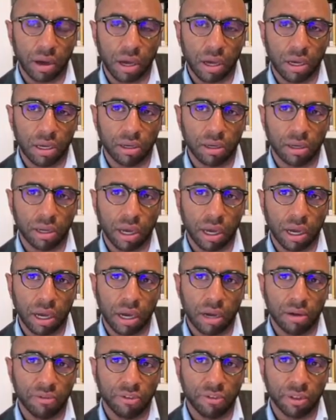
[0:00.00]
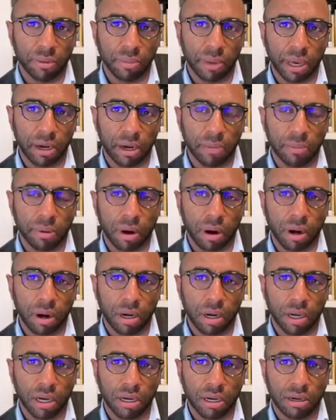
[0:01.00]
on uh, for the better
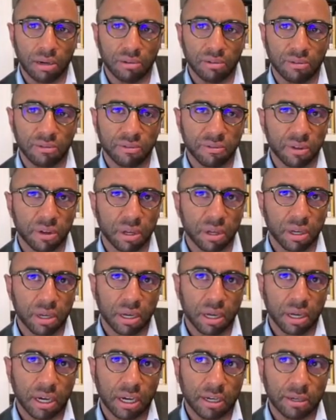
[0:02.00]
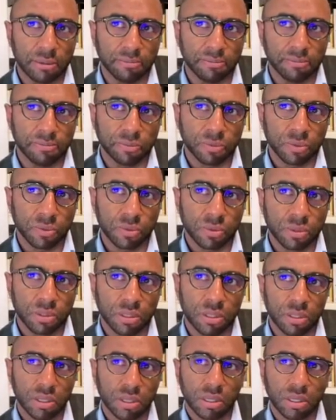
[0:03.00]
part of um,
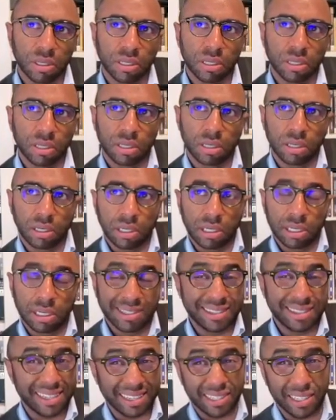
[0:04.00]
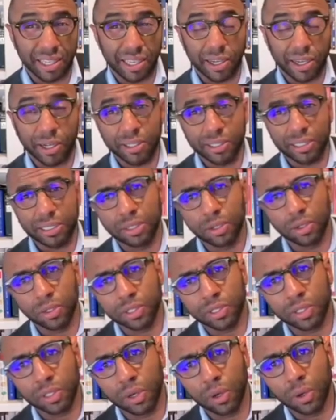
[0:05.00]
six years
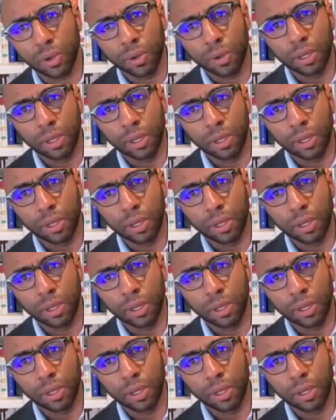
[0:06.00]
or so.